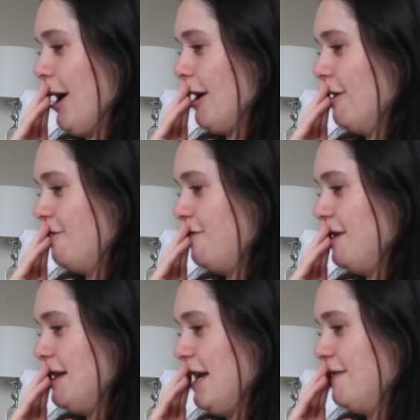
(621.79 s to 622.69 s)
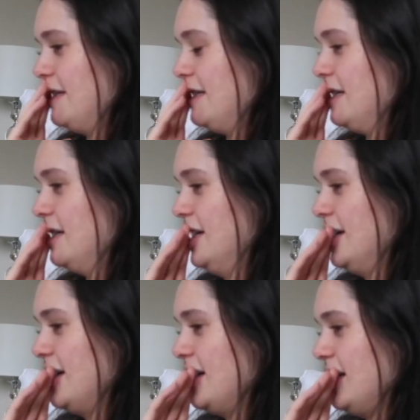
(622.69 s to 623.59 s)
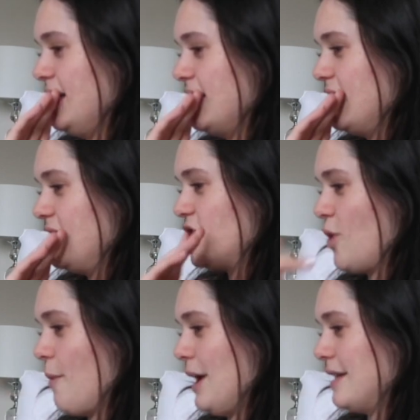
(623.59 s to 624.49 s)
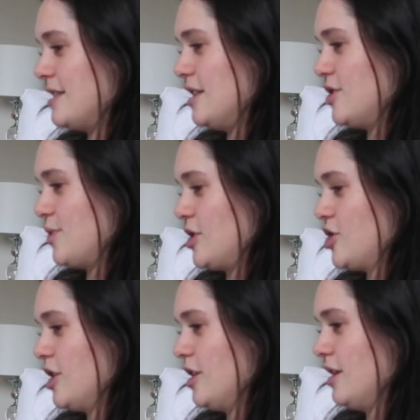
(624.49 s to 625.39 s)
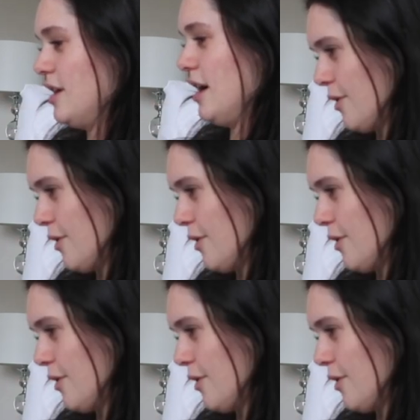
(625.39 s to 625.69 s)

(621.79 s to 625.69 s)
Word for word: pair of navy sweatpants and a sweatshirt.